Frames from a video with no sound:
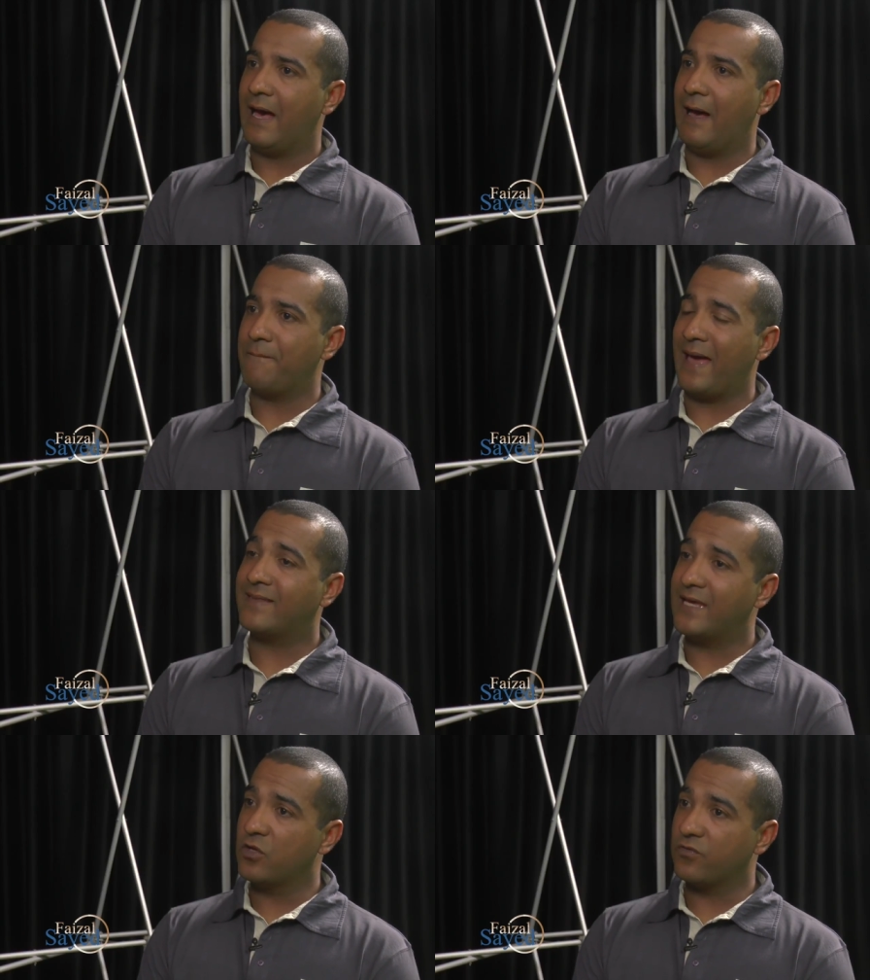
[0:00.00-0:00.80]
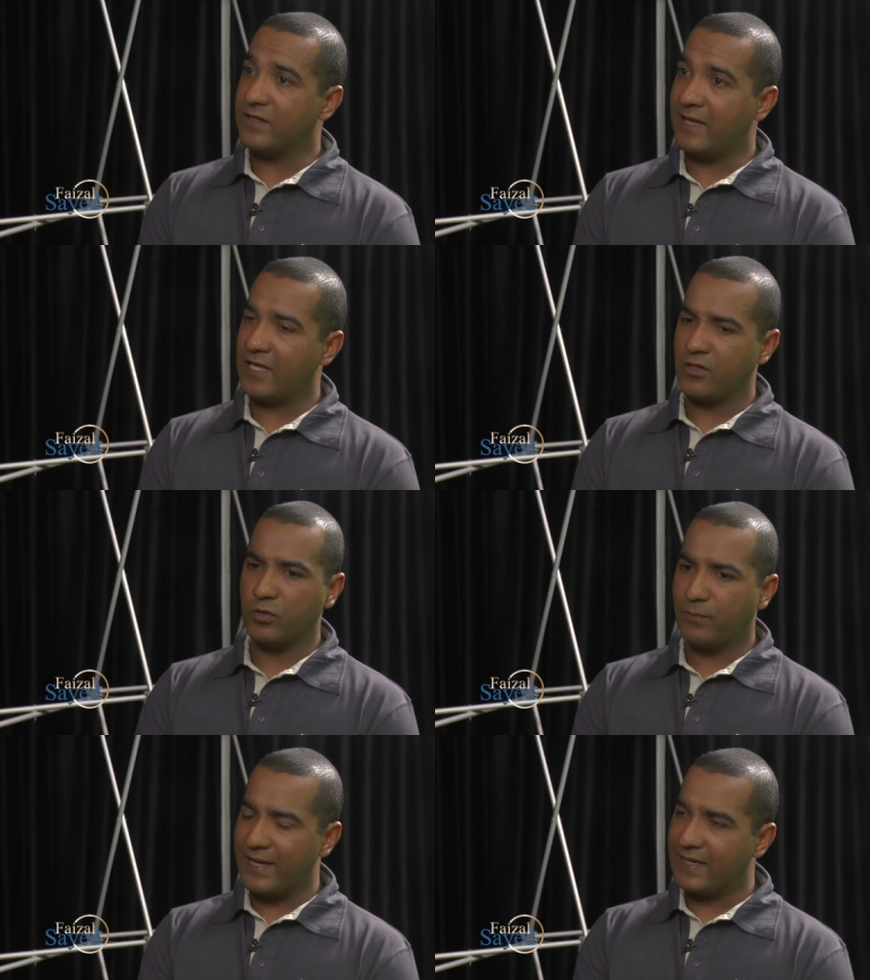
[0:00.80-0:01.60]
At the end of the day, they
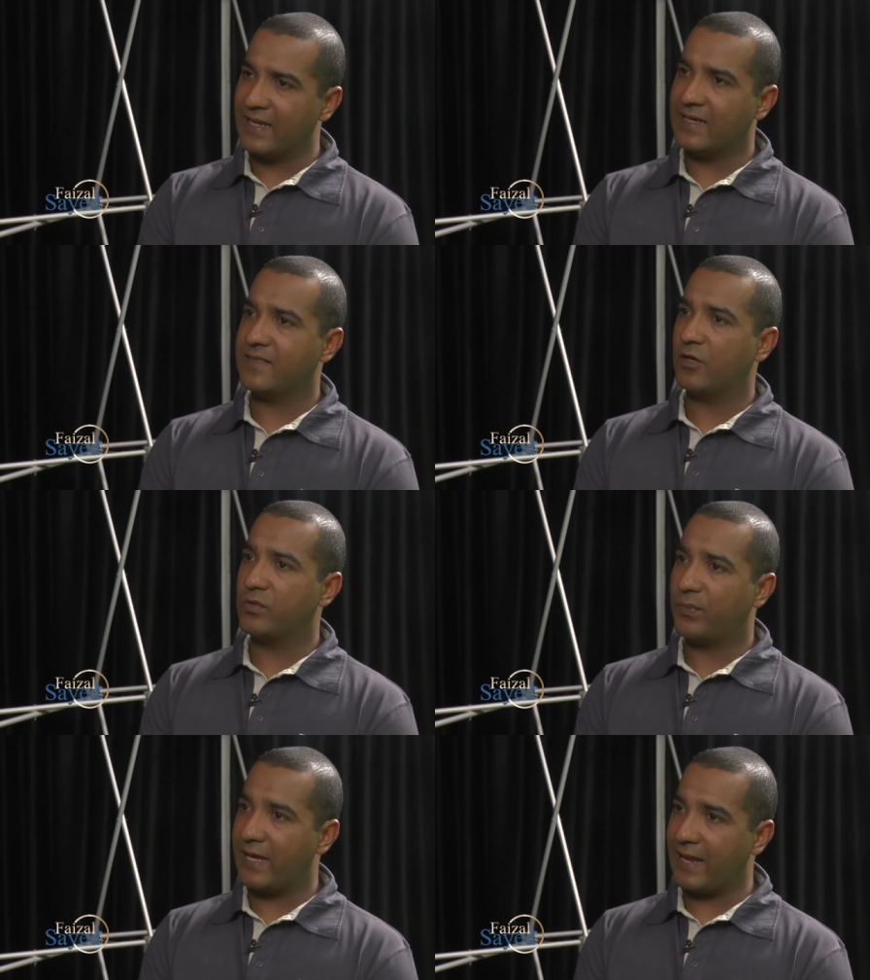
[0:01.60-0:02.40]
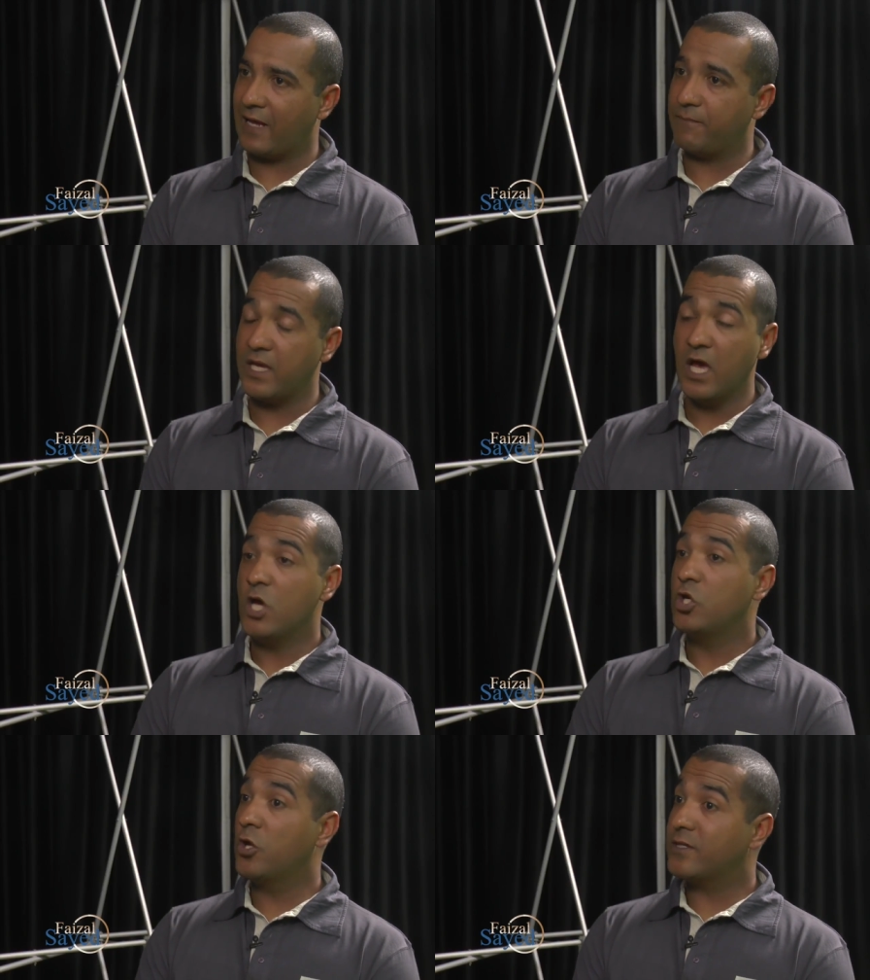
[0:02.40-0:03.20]
would play cricket, they would play rugby.
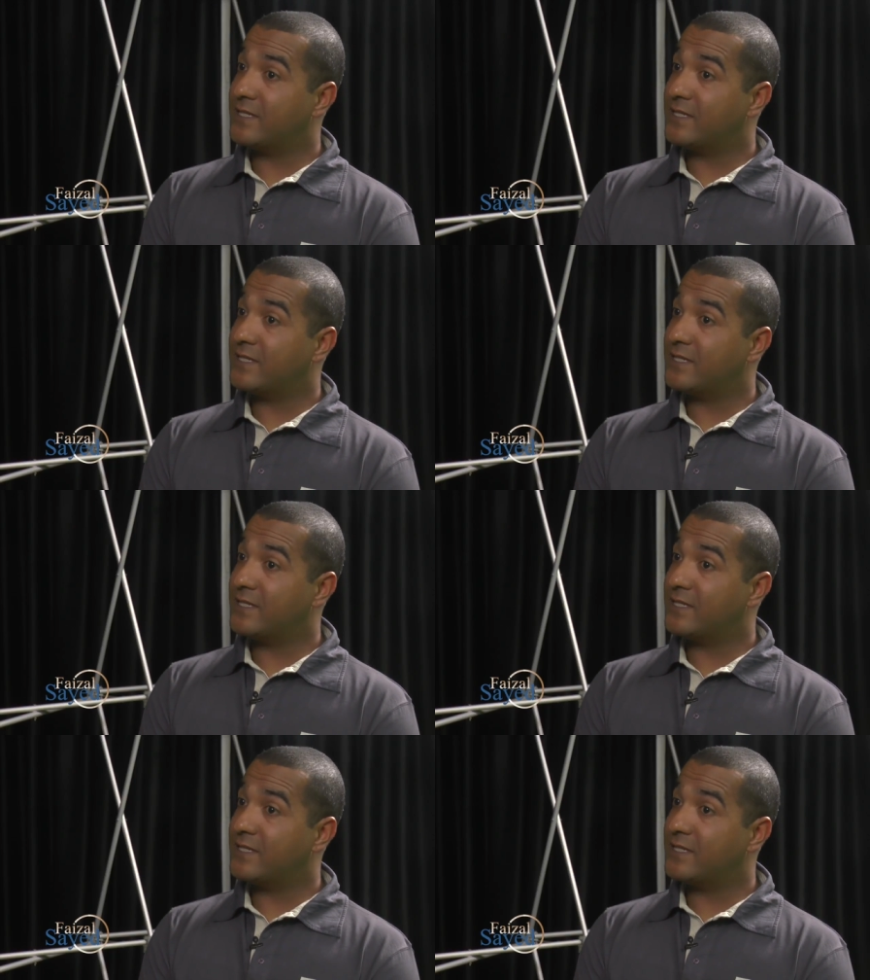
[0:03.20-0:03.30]
You don't